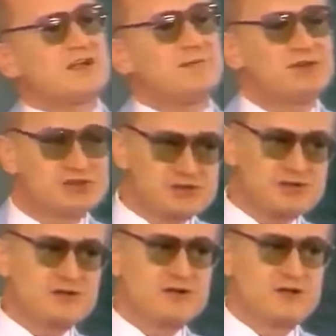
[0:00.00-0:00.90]
established
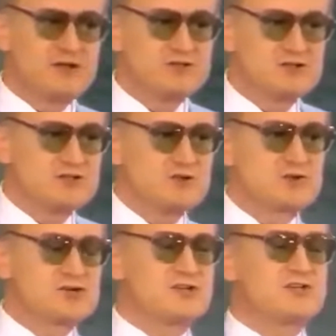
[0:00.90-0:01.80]

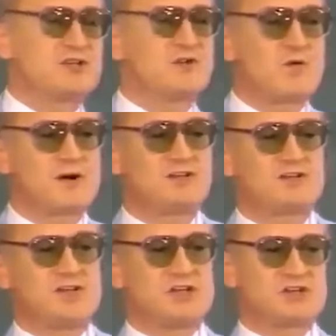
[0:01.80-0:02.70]
institutions and
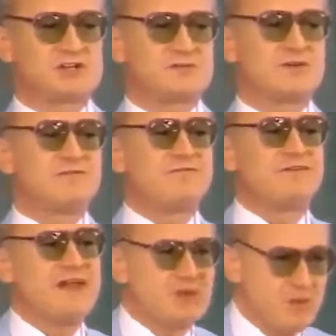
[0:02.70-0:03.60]
organizations with
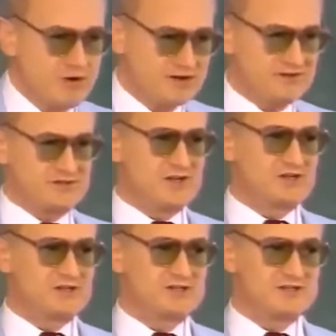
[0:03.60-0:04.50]
fake
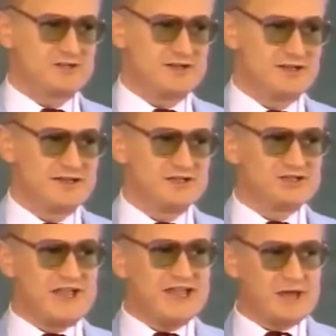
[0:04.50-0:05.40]
organizations.
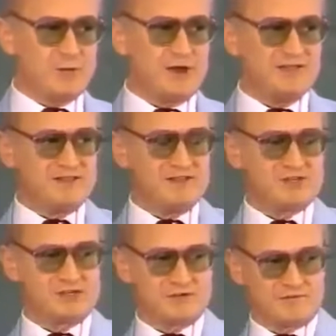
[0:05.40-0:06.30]
Take away the
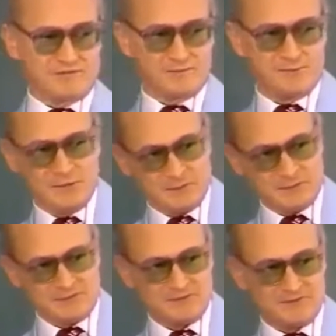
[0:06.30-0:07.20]
initiative from
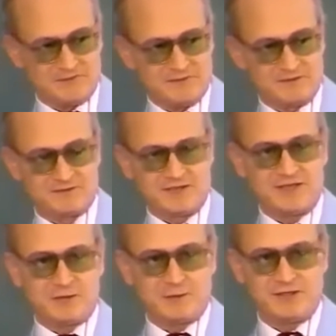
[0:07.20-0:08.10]
people.
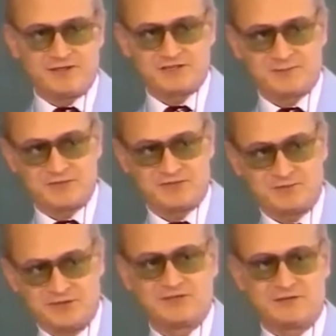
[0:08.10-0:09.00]
Take away the
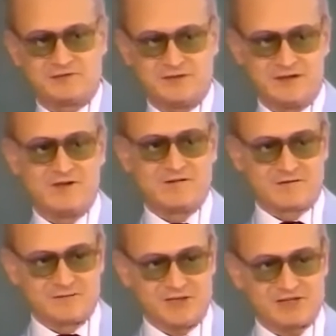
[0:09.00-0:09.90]
responsibility
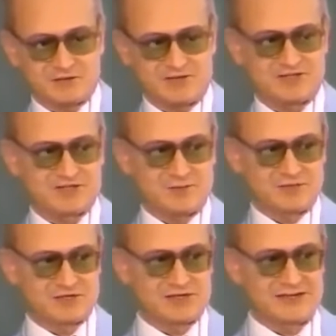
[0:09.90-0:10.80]
from naturally
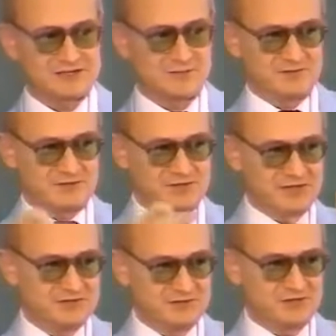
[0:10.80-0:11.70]
established links
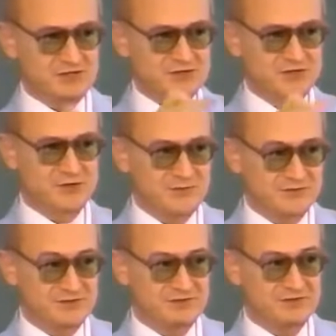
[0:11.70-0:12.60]
between individuals, group
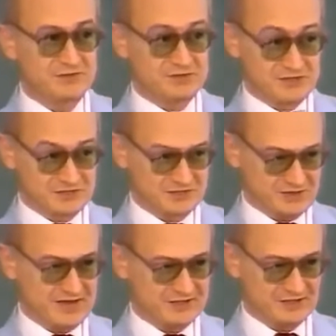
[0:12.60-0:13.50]
of individuals, and
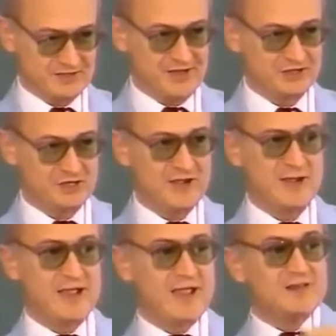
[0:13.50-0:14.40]
society at large,
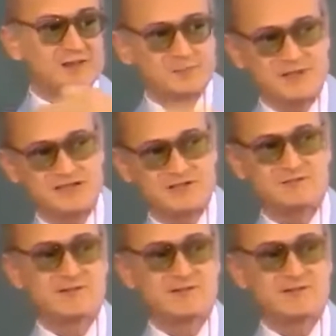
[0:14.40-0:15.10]
and replace